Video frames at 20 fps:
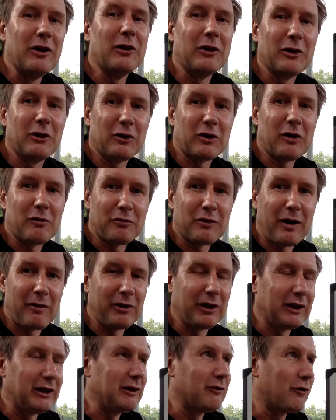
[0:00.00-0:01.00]
look at
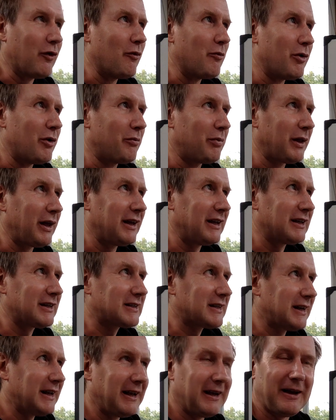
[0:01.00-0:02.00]
Premier League football
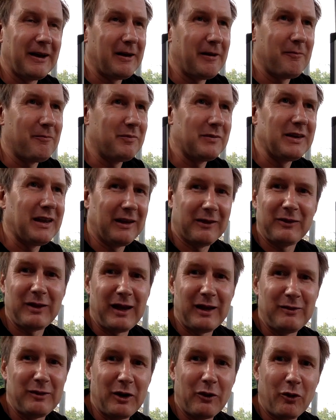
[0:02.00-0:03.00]
players.
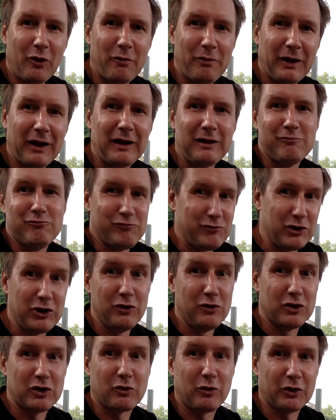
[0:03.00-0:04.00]
They're all paid
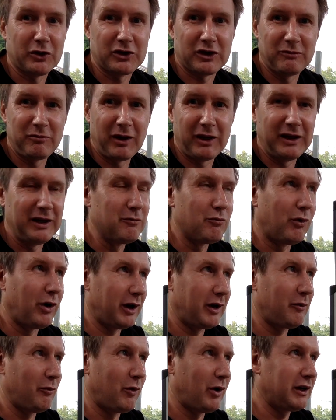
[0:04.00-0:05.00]
huge quantities of money.
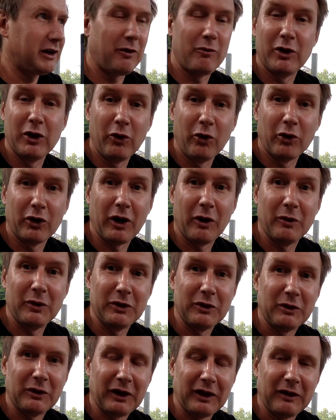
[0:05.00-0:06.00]
Why don't we all go and
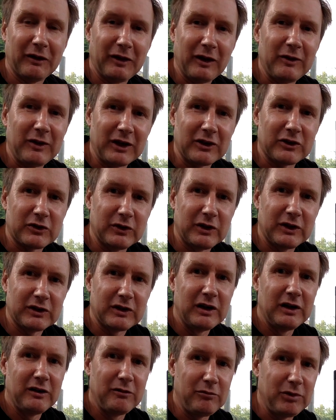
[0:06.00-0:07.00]
do that? And the answer
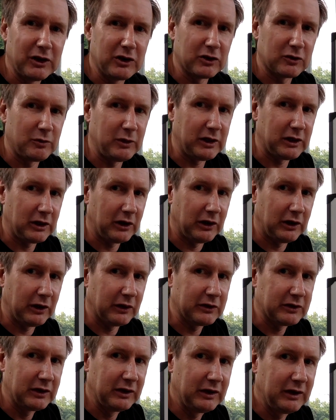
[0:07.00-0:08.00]
is because we
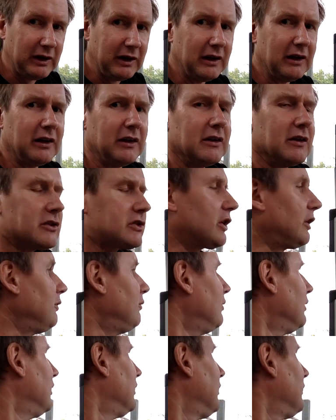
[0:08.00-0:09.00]
can't. So
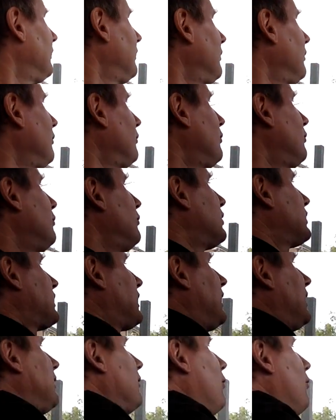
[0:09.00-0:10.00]
we're
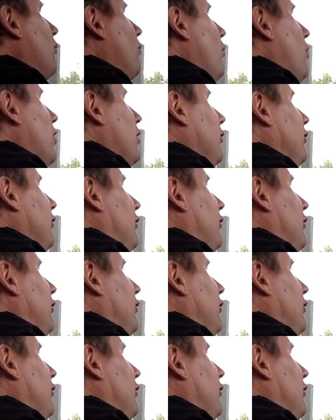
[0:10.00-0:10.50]
saying one